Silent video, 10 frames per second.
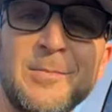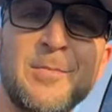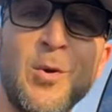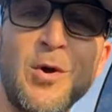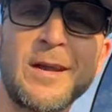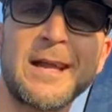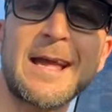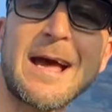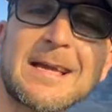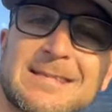Good morning,
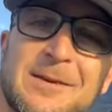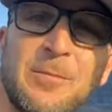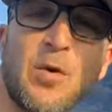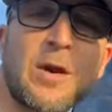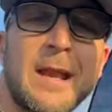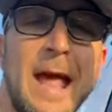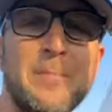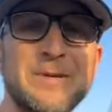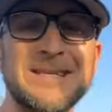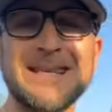guys. Good morning.
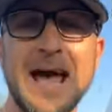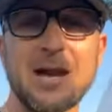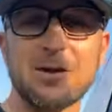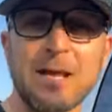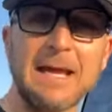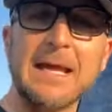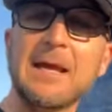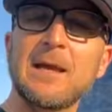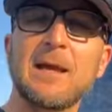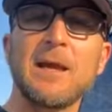Happy
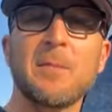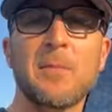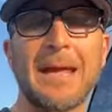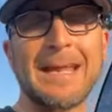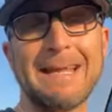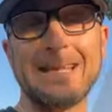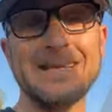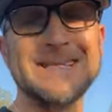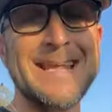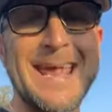Saturday. Man, it
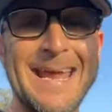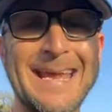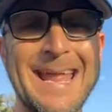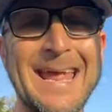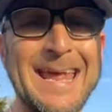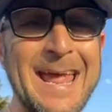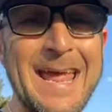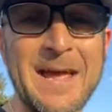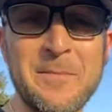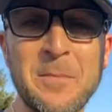is 8
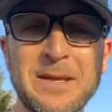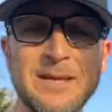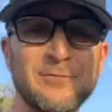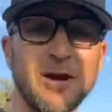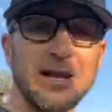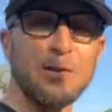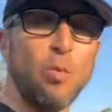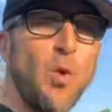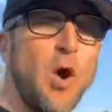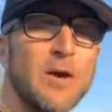a.m. I'm getting ready to
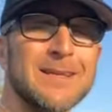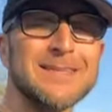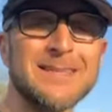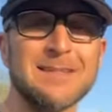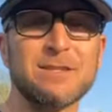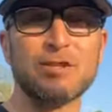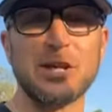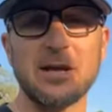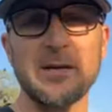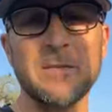walk into the
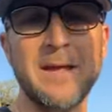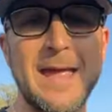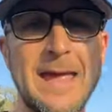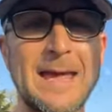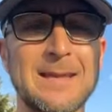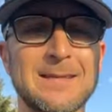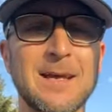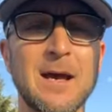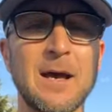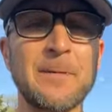gym. And,
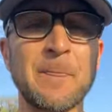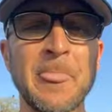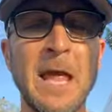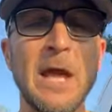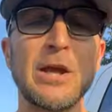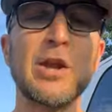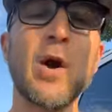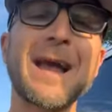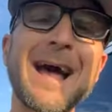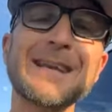you
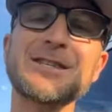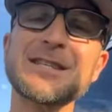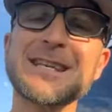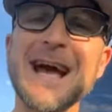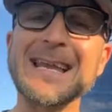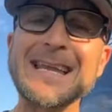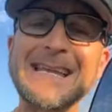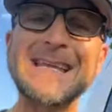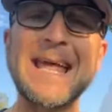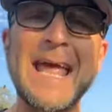know, I kind of just got
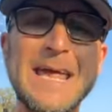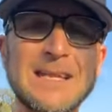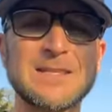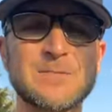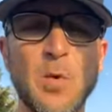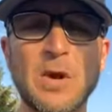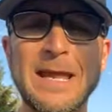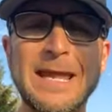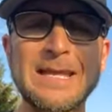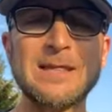hit in the head this
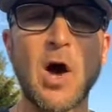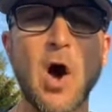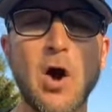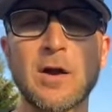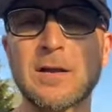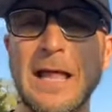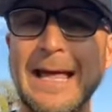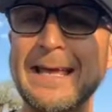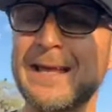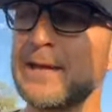morning, hit in the heart.
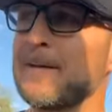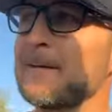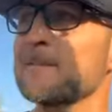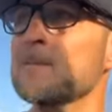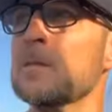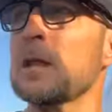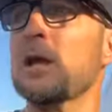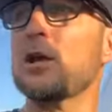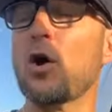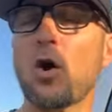Like,
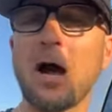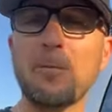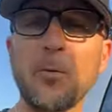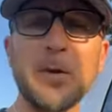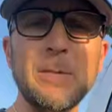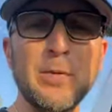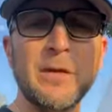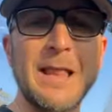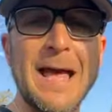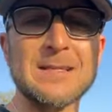you know, a couple
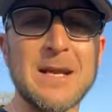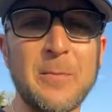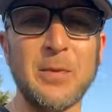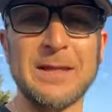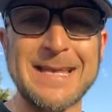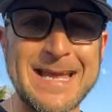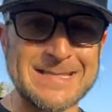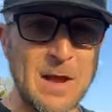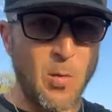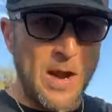people the last couple of
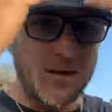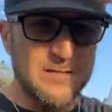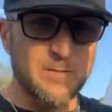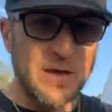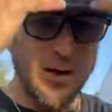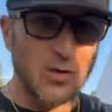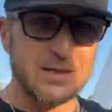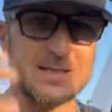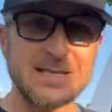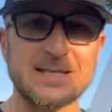days, I wear this big
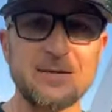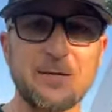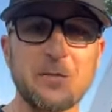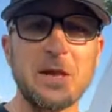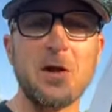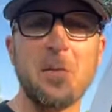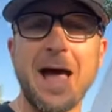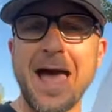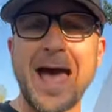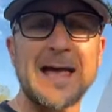old 60 for me on
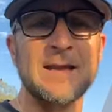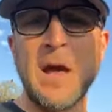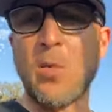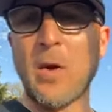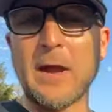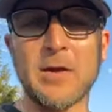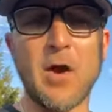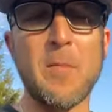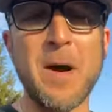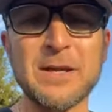my hat and I wear
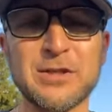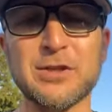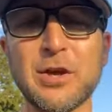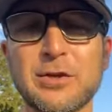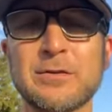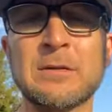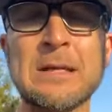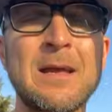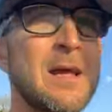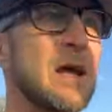it on my shirt
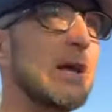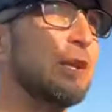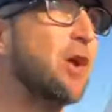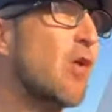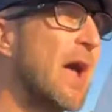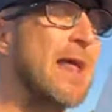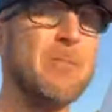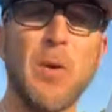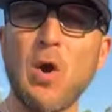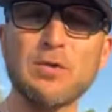and, you know,
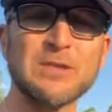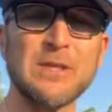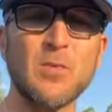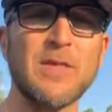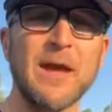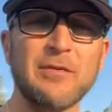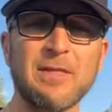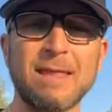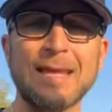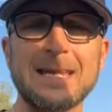kind of post it with
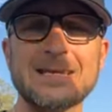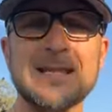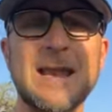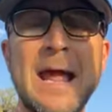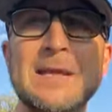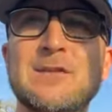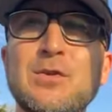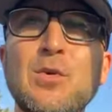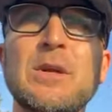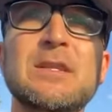everything it is that I
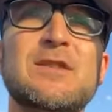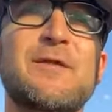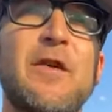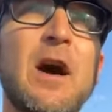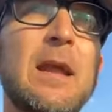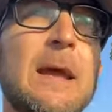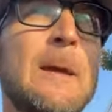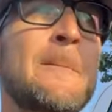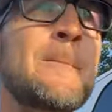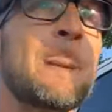do. And it's
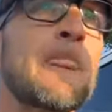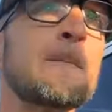funny.